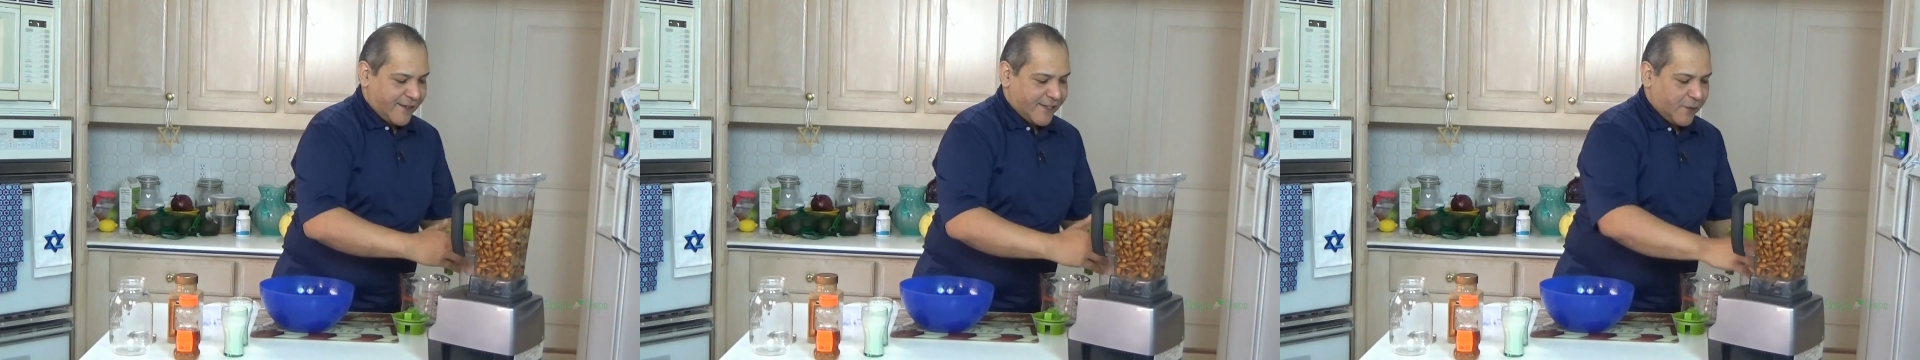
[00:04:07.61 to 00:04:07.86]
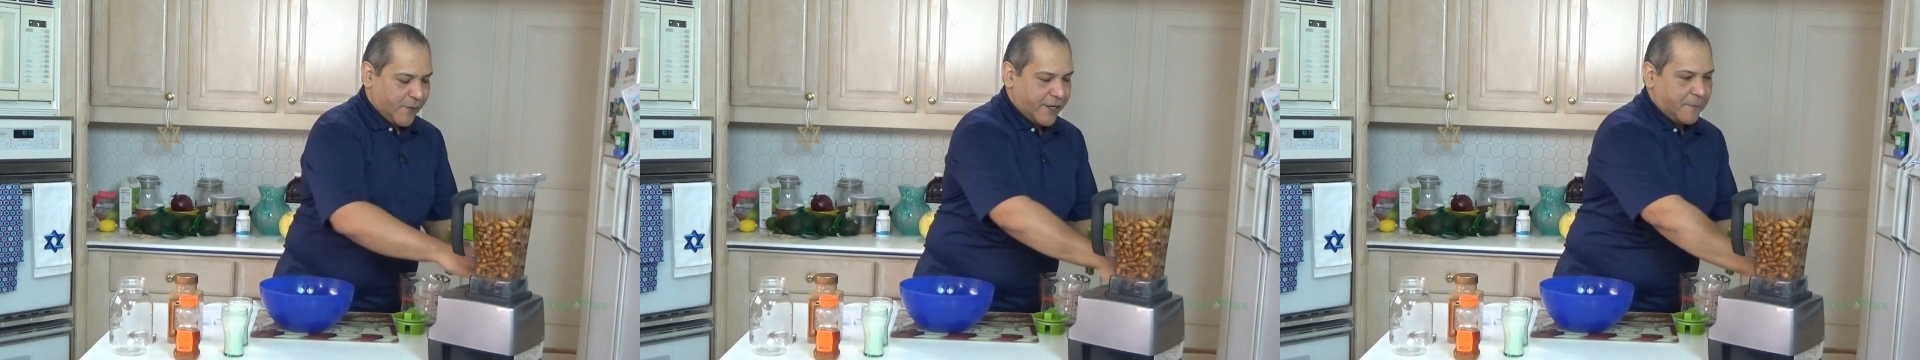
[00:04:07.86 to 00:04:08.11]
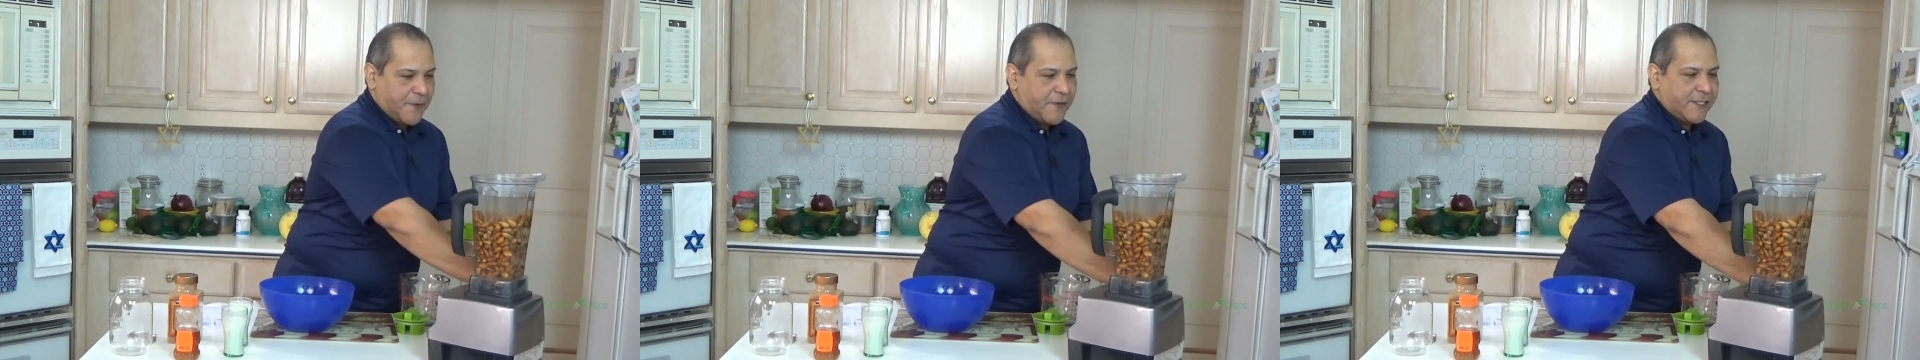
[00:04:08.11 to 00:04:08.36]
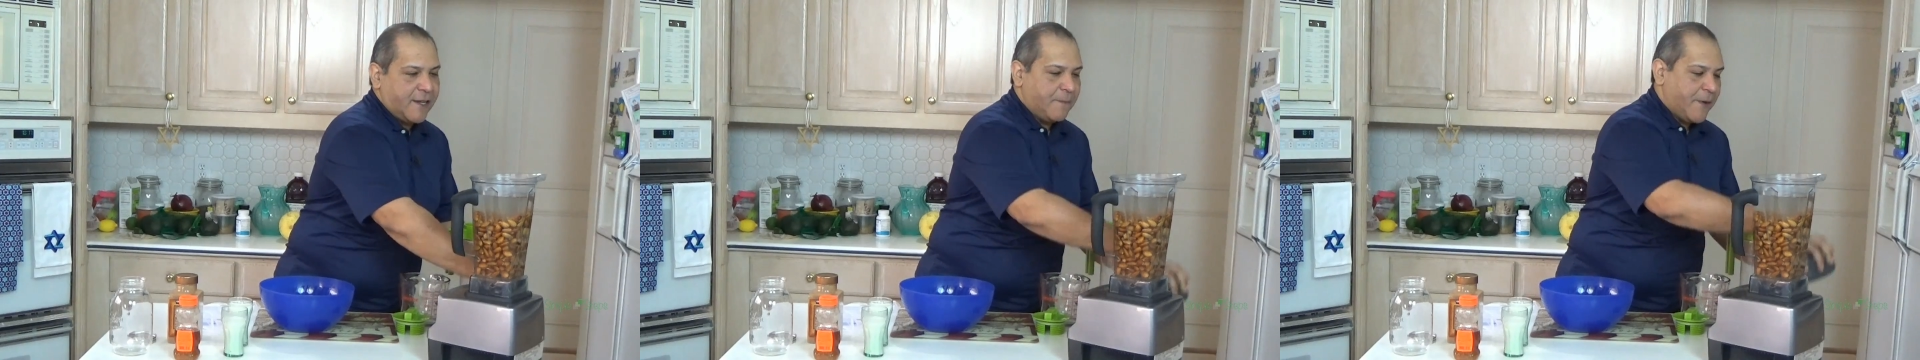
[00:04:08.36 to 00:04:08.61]
So we're gonna put
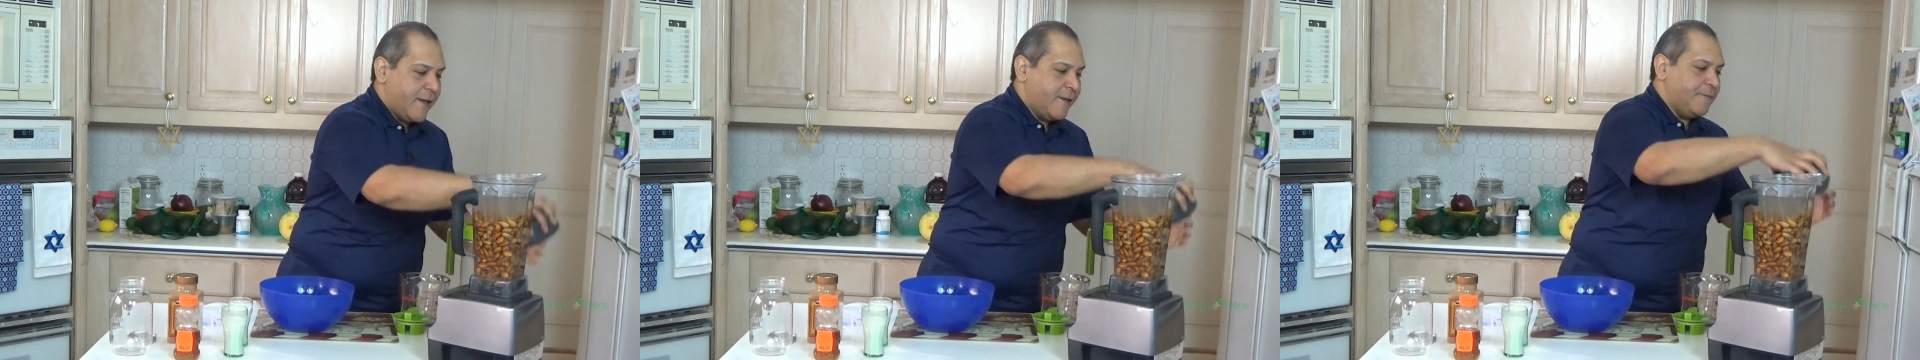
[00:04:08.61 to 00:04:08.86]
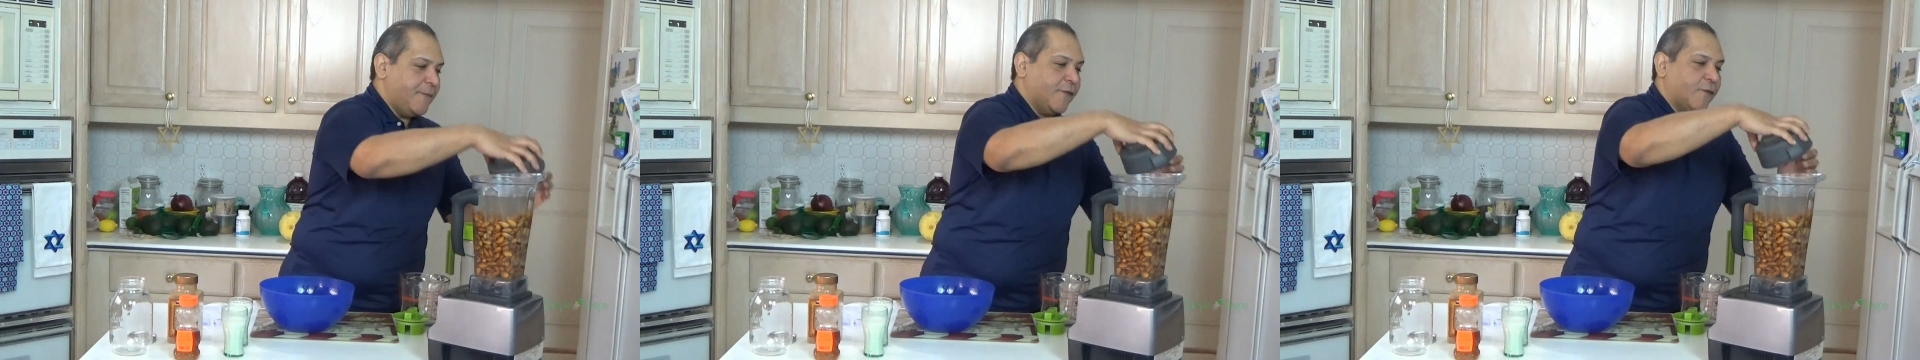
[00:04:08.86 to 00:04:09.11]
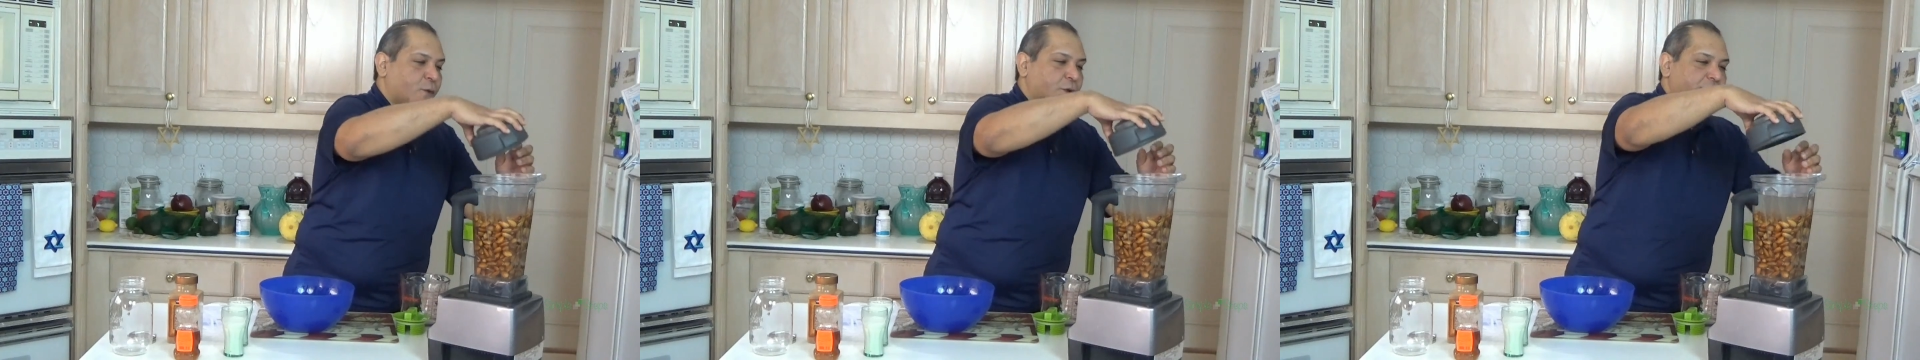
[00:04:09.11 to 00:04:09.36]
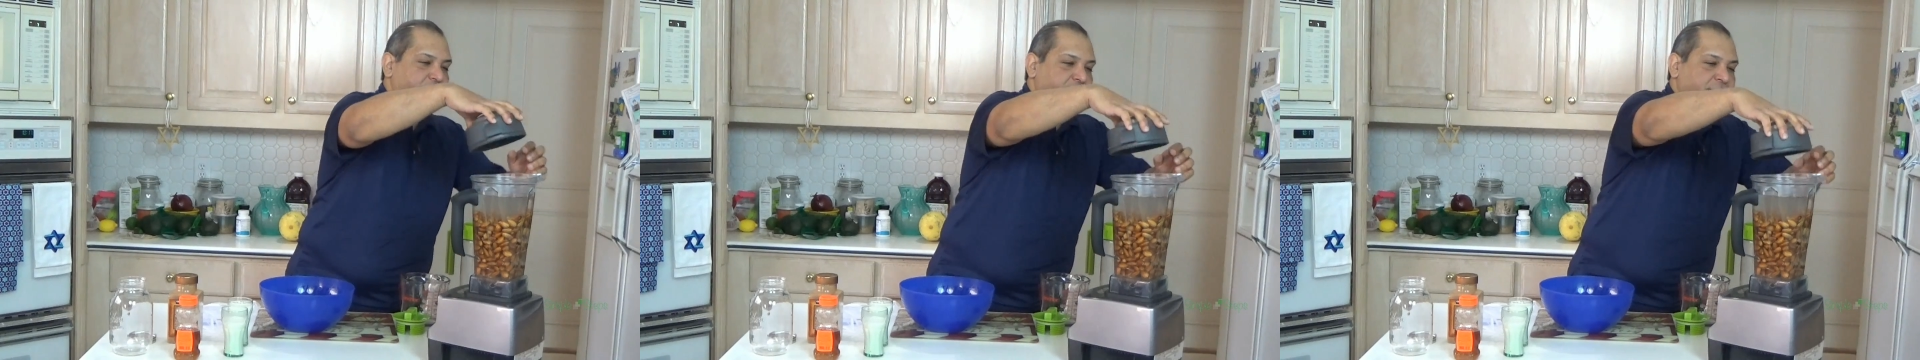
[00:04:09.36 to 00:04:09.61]
the top on, of
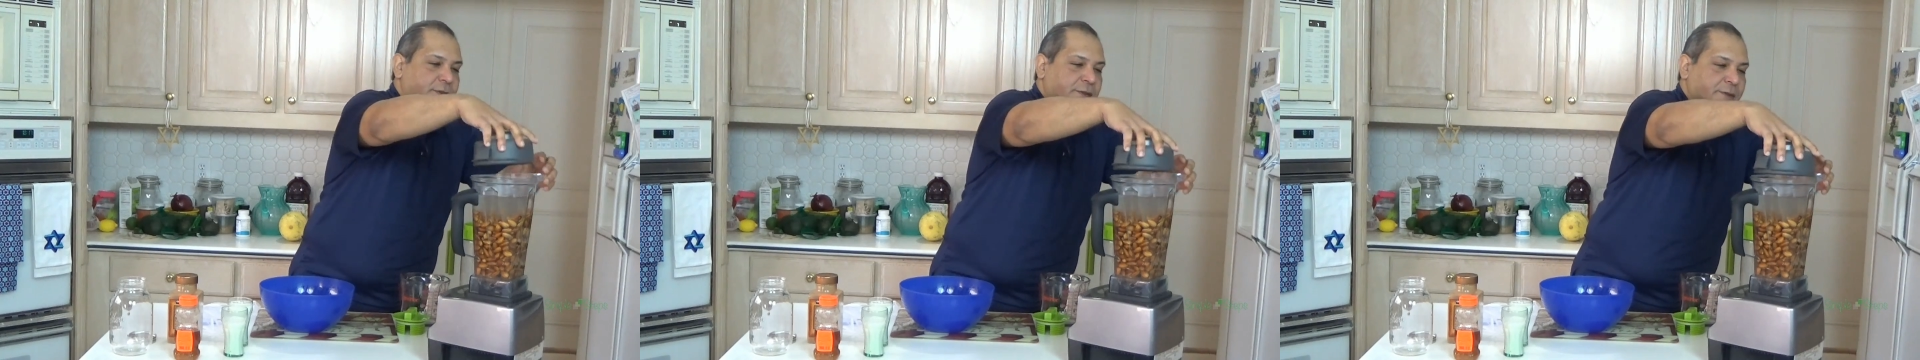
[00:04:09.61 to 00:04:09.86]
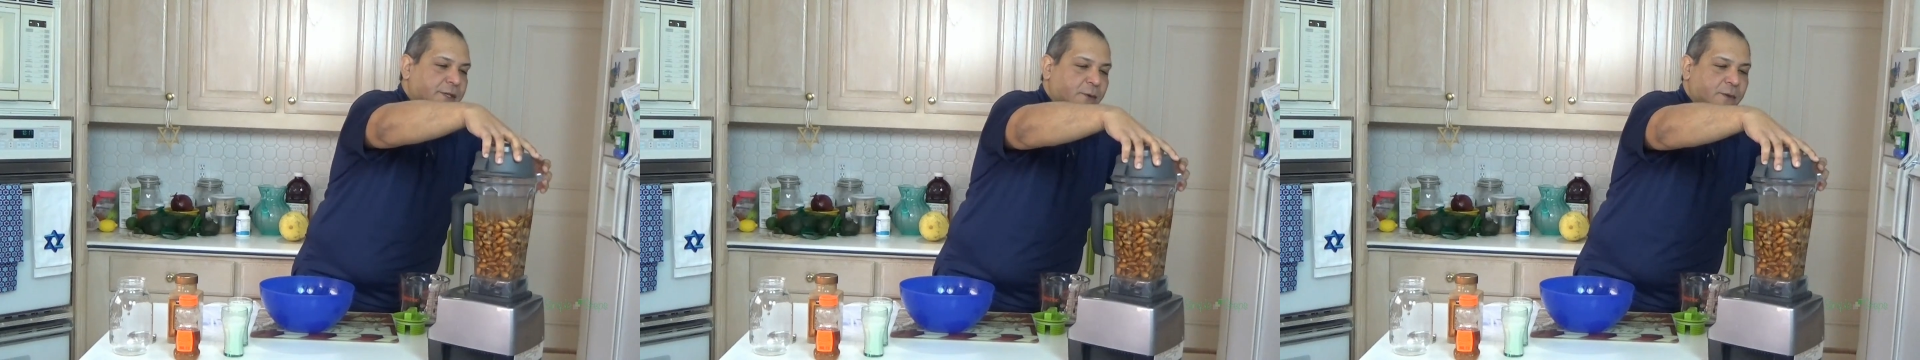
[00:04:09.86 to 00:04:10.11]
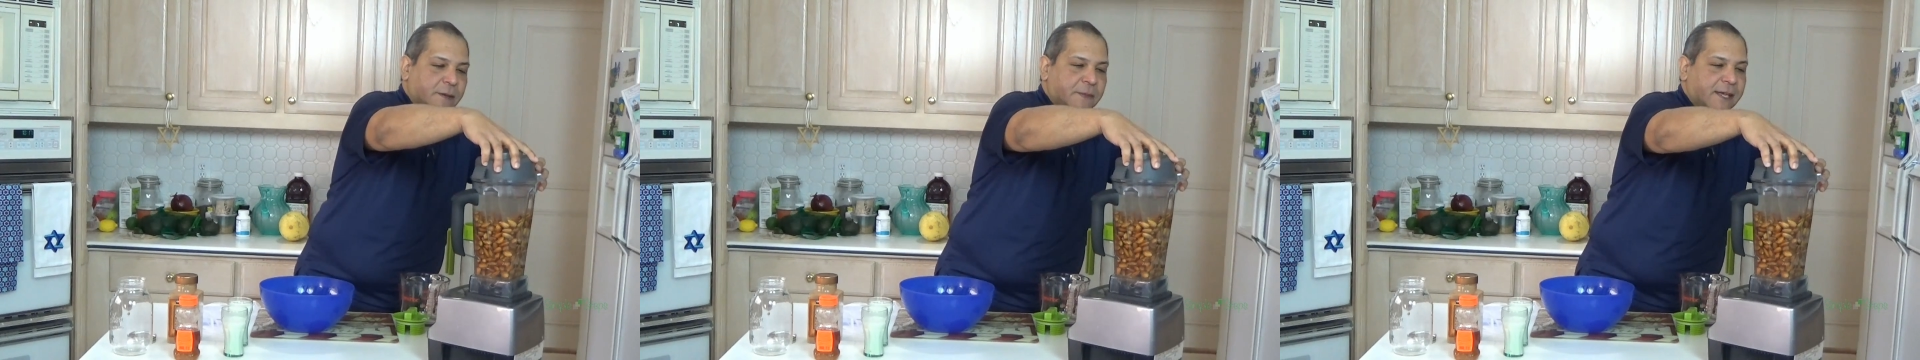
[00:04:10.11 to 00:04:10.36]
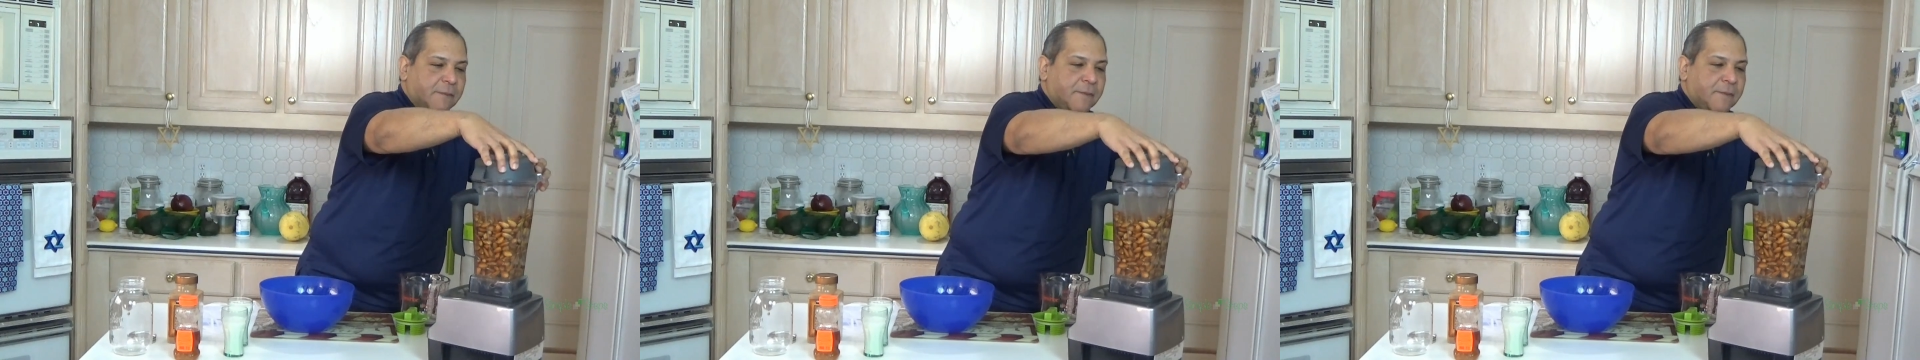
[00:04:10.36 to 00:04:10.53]
course. We don't wanna make a